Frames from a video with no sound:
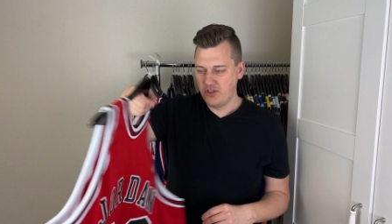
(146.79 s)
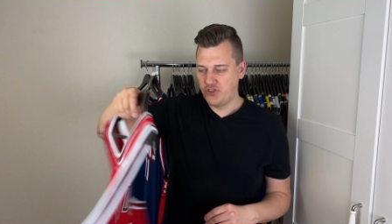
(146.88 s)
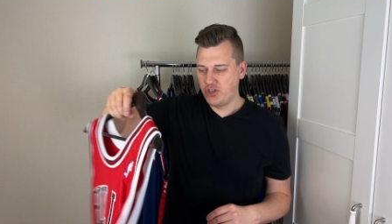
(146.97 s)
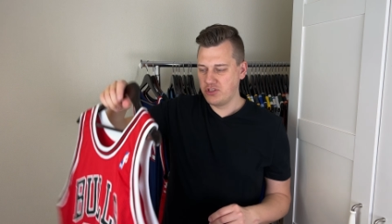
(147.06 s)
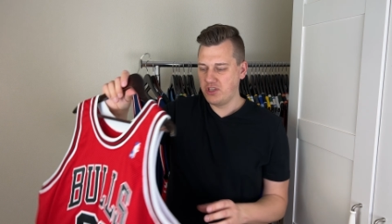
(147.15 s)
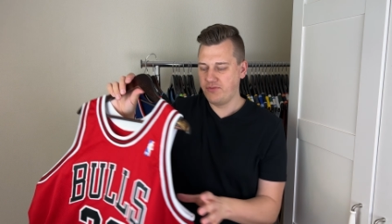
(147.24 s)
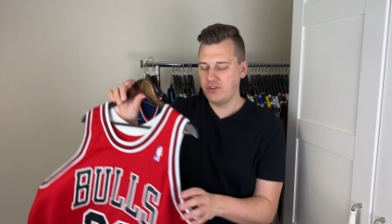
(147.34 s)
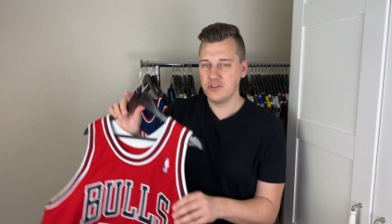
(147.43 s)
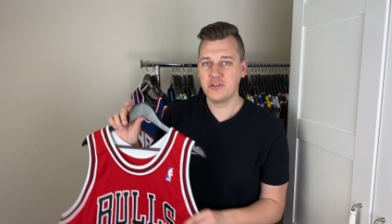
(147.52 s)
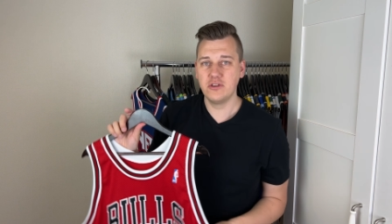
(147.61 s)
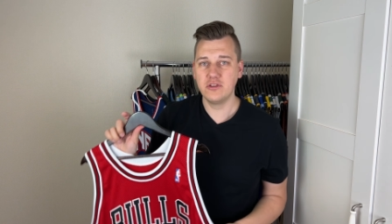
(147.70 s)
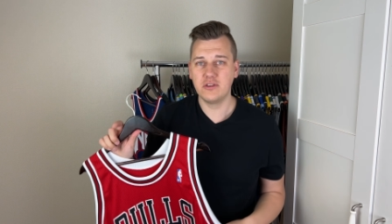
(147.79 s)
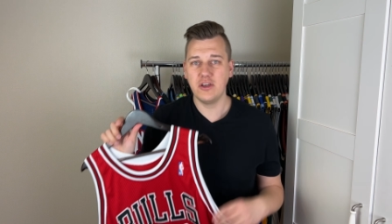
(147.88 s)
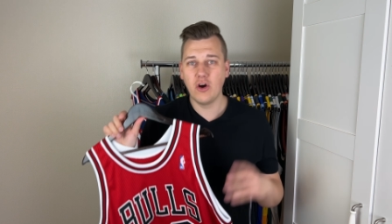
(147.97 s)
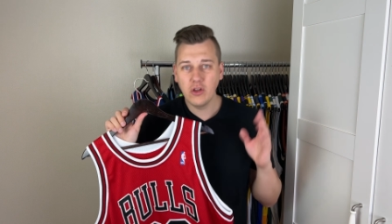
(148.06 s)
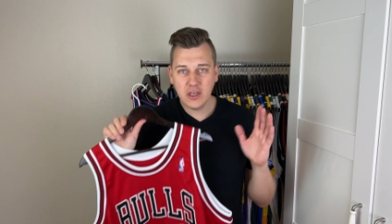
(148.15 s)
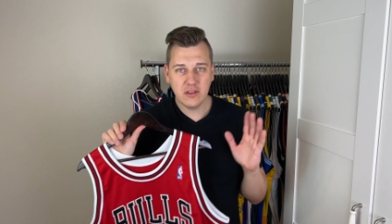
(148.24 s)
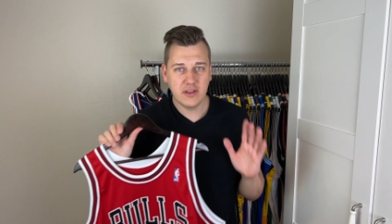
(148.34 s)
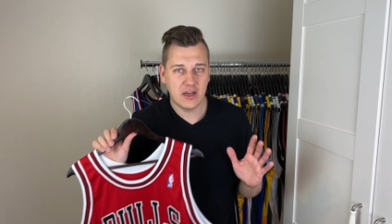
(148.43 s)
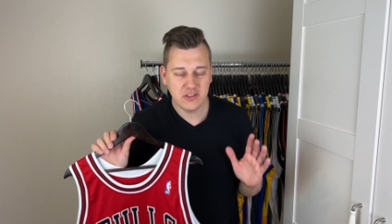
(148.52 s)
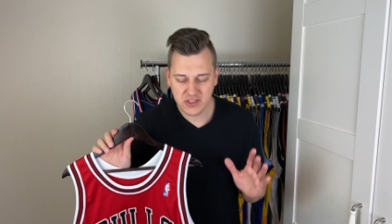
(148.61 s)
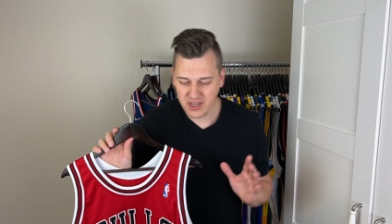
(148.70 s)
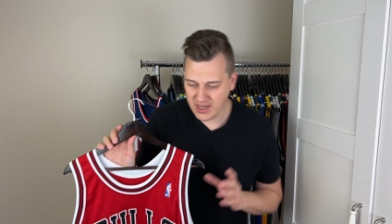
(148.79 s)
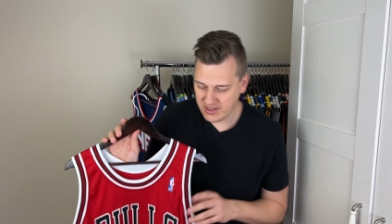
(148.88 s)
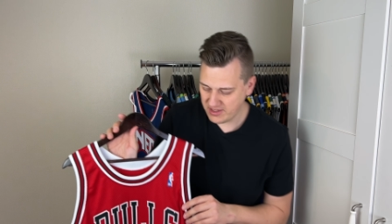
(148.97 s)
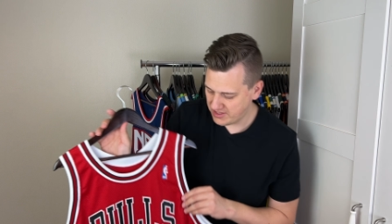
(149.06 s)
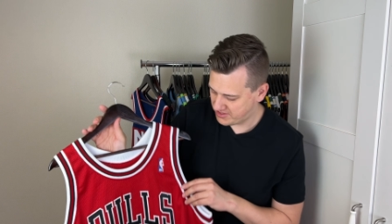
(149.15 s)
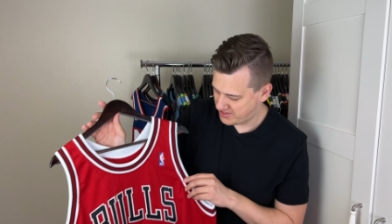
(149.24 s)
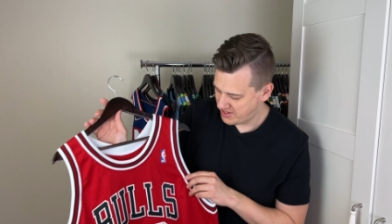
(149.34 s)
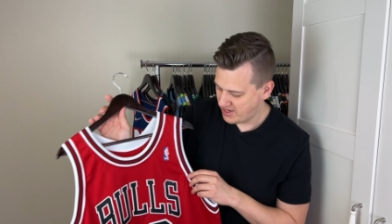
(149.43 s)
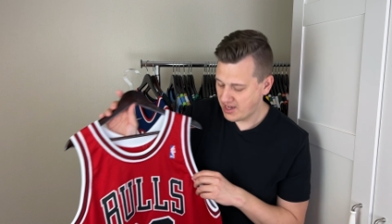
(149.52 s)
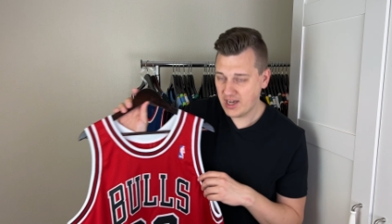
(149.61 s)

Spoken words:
The jersey feels good. The only downside is,